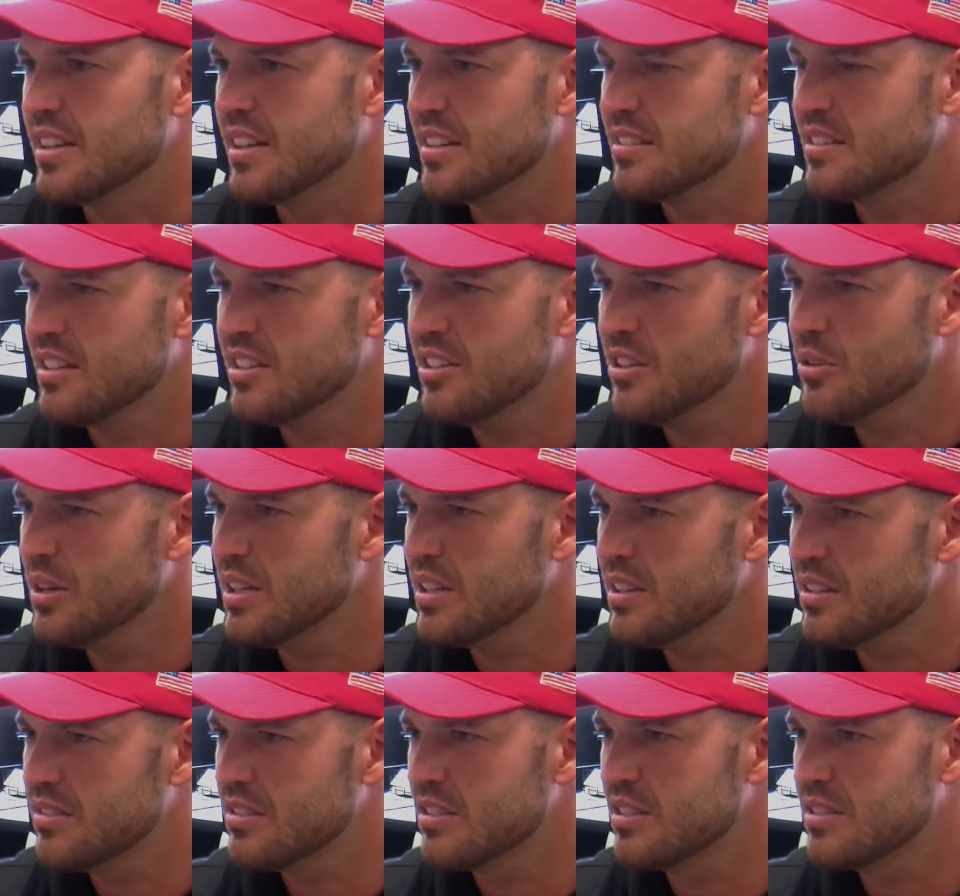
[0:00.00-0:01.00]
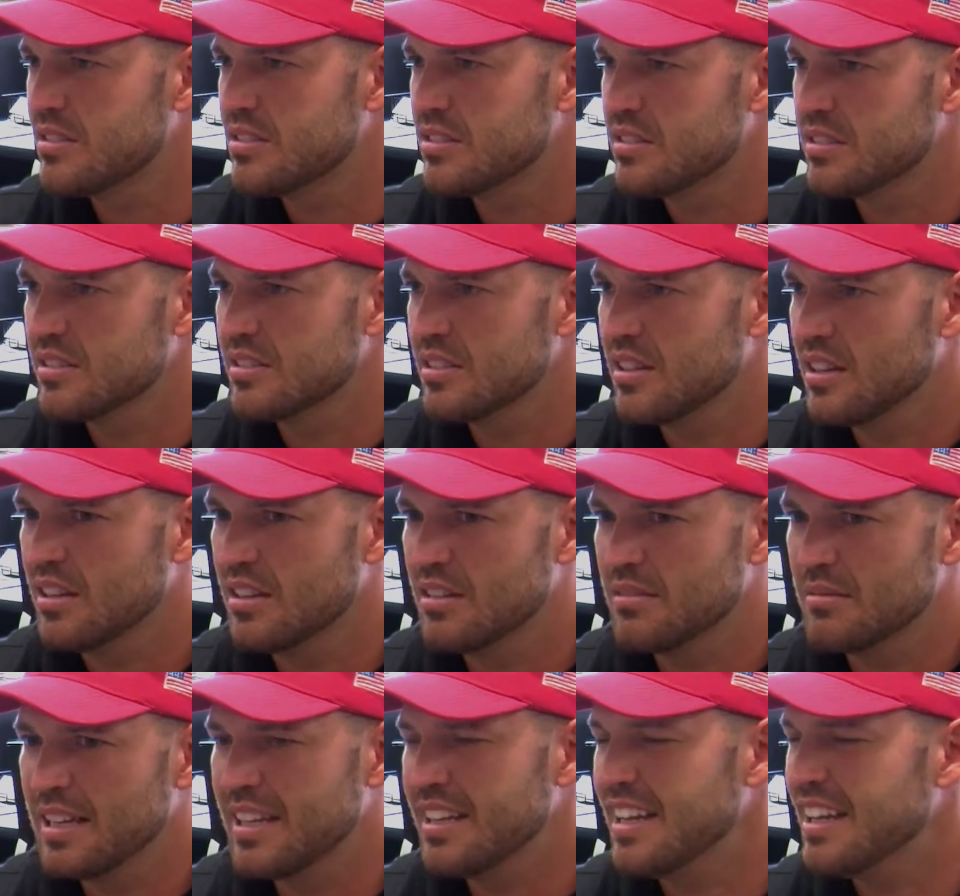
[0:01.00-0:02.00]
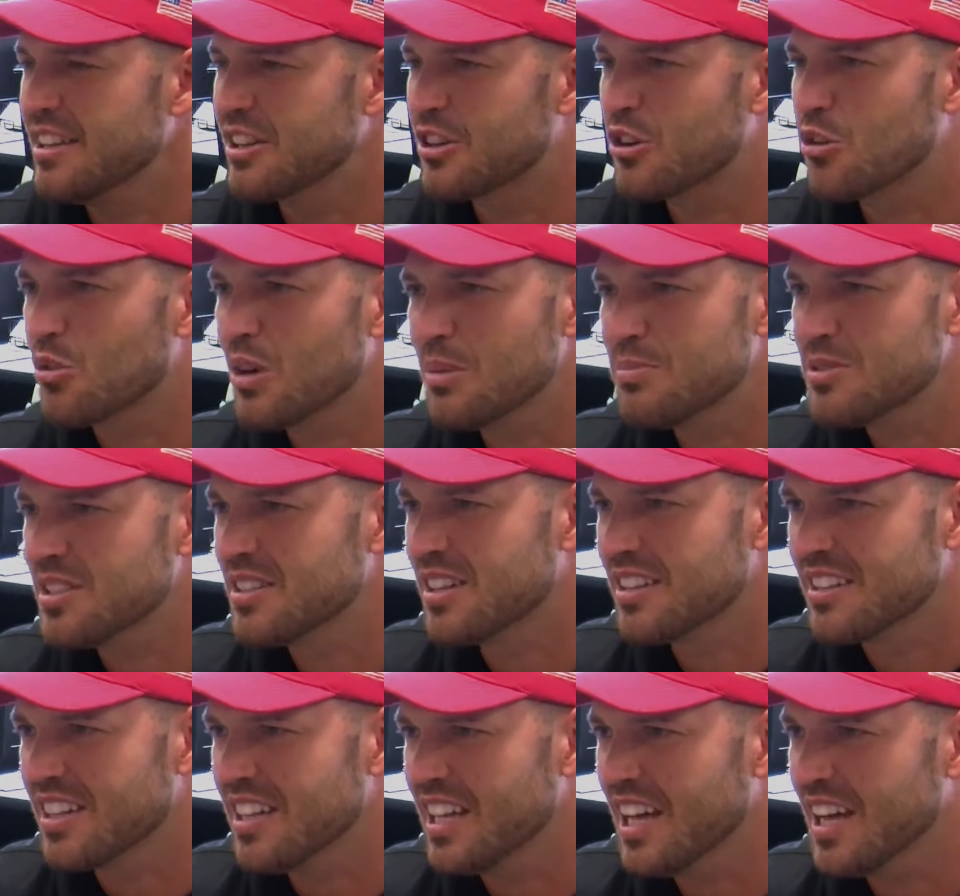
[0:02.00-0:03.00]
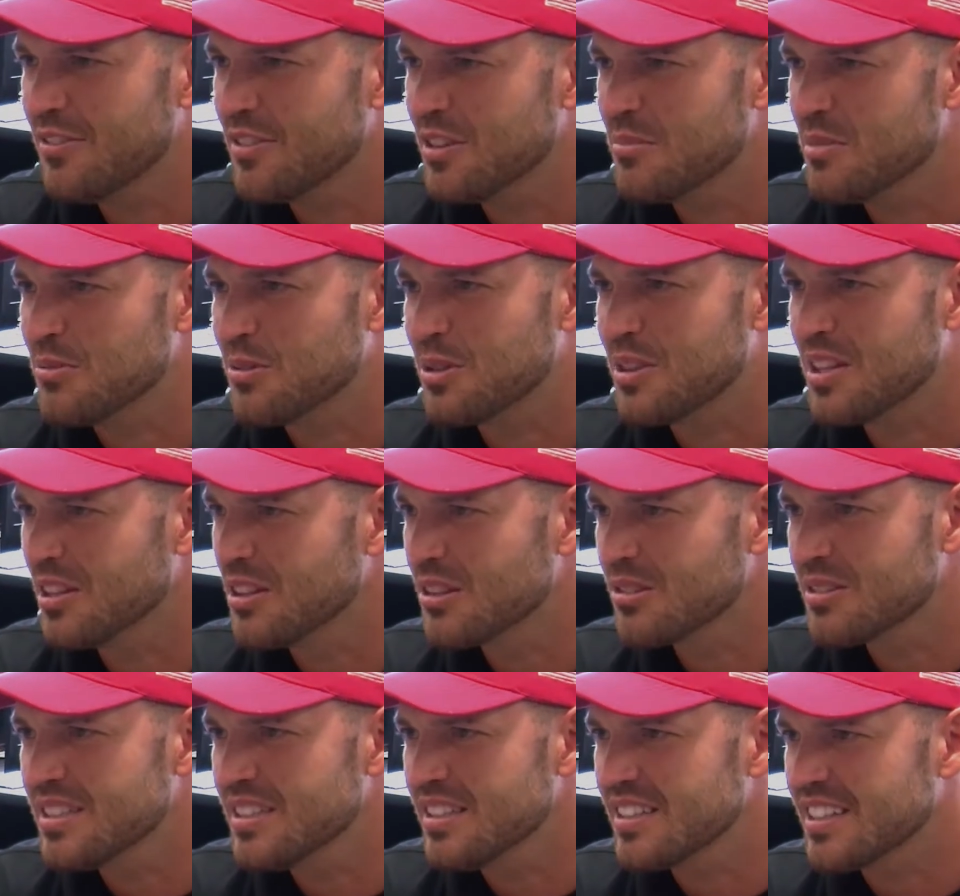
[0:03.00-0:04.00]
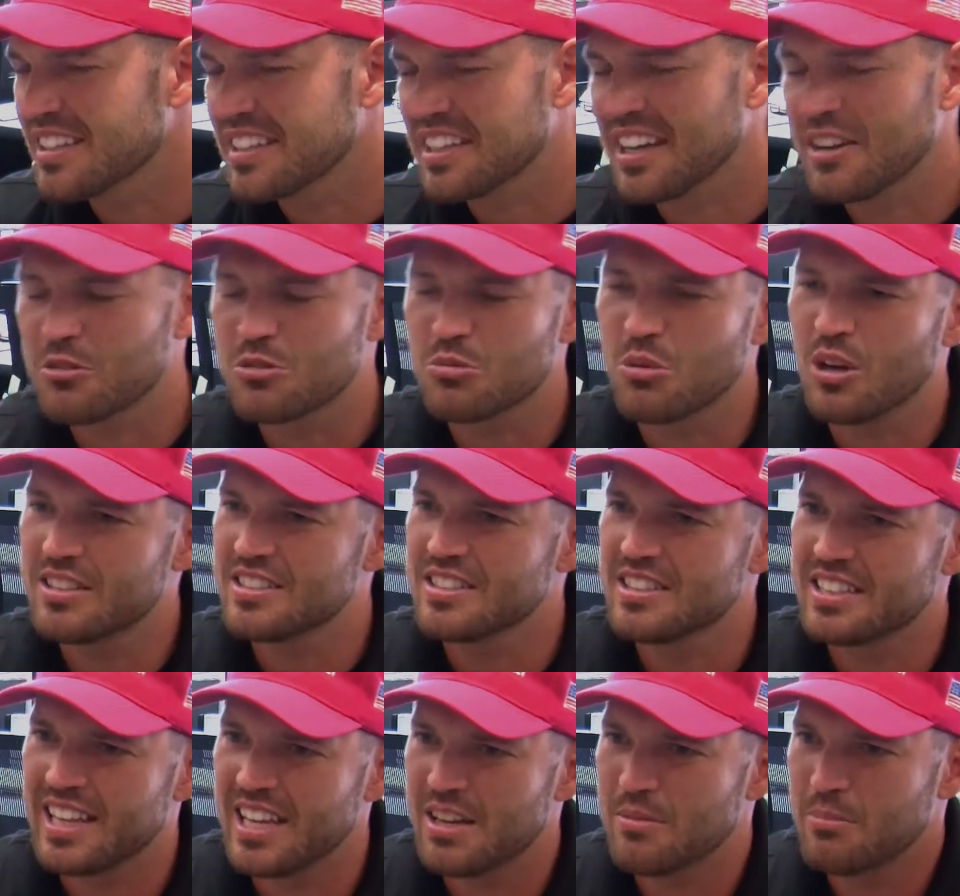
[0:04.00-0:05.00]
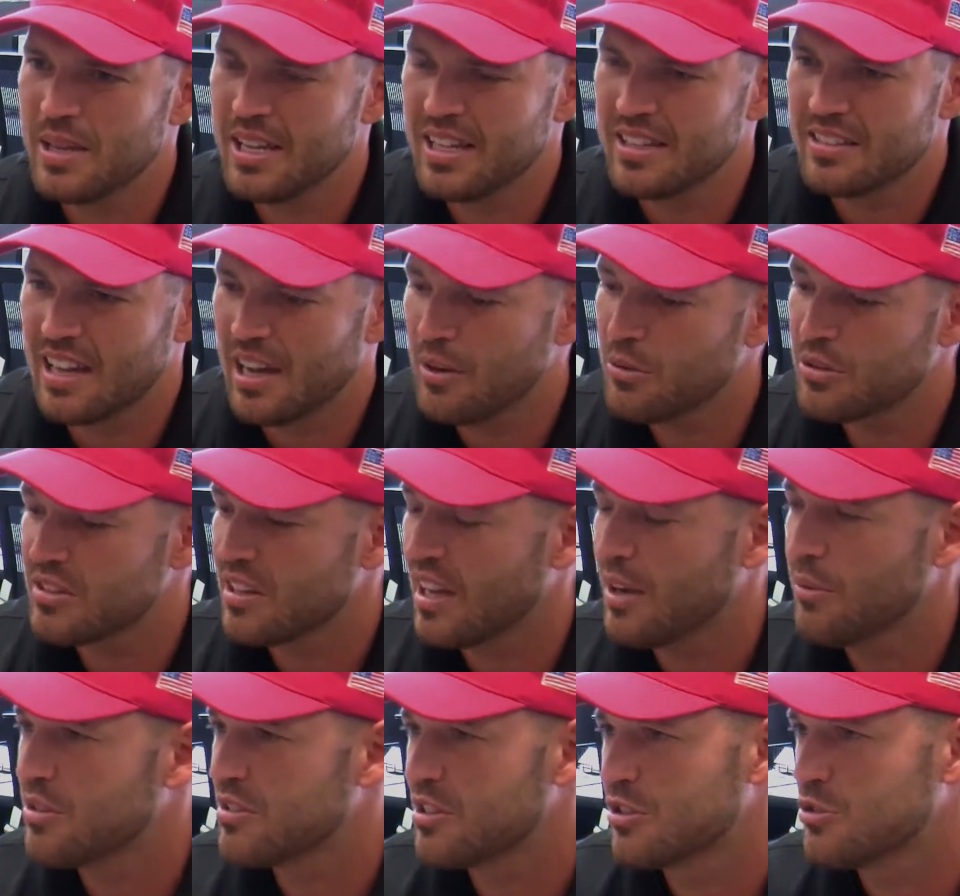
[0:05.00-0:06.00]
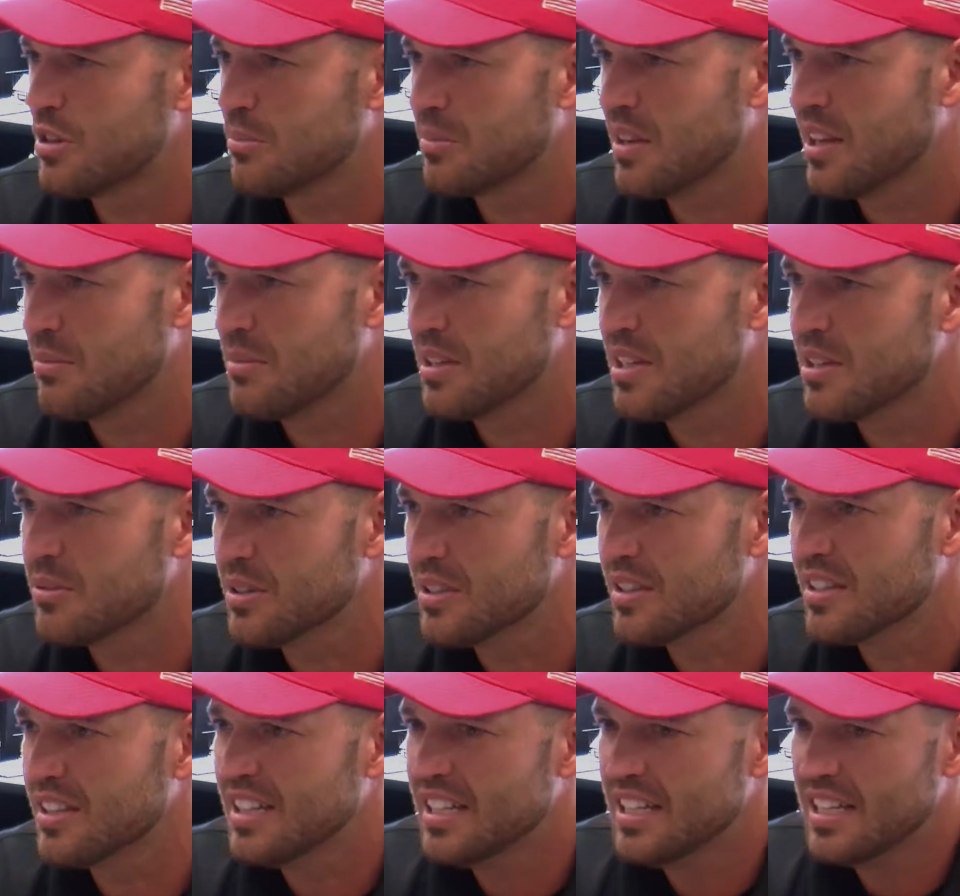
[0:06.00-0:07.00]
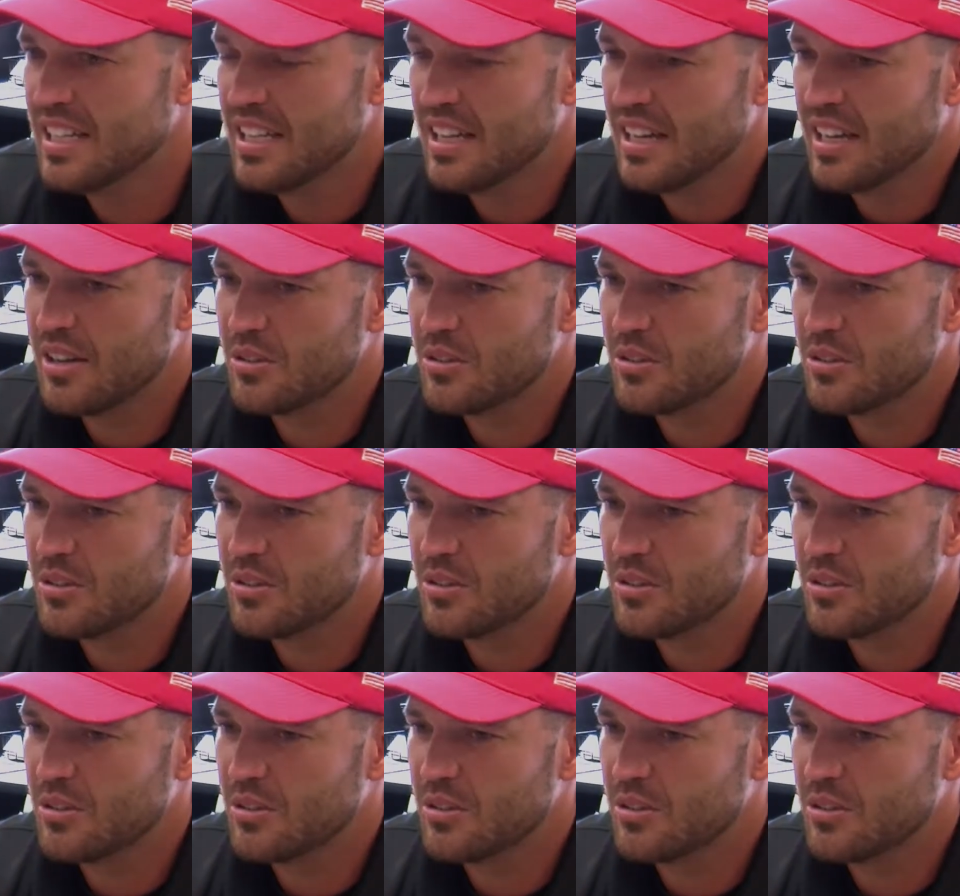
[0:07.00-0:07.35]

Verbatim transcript: And I said, you know what, this is, and the corruption on the left, I mean, with Hillary, like I was watching the campaigns. I wasn't a Trump guy to begin with.